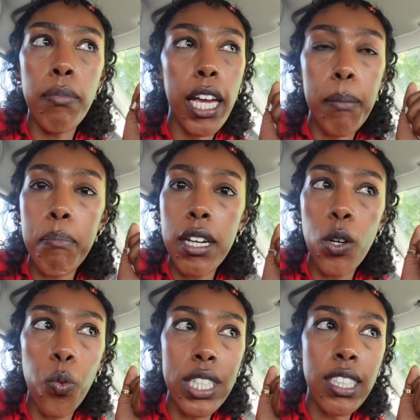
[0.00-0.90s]
like
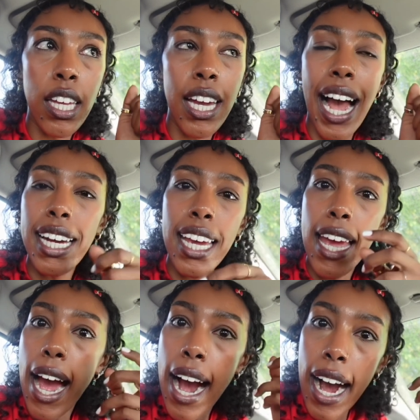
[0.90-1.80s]
mid-whisking, I
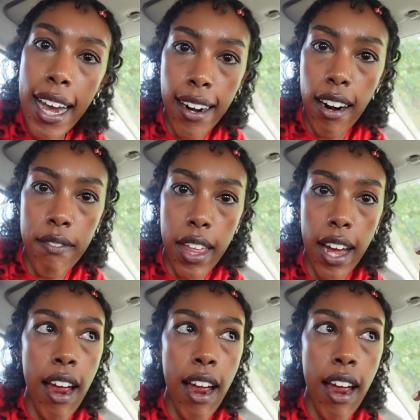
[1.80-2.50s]
can't hide all of that.